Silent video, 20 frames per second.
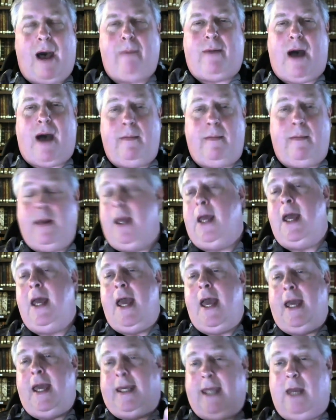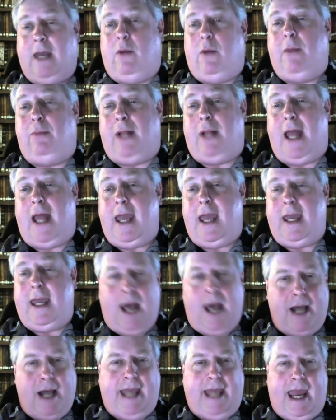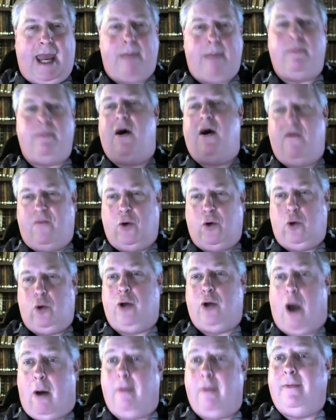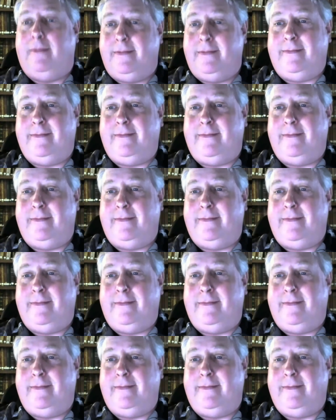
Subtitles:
Pop, can we play a game of Uno?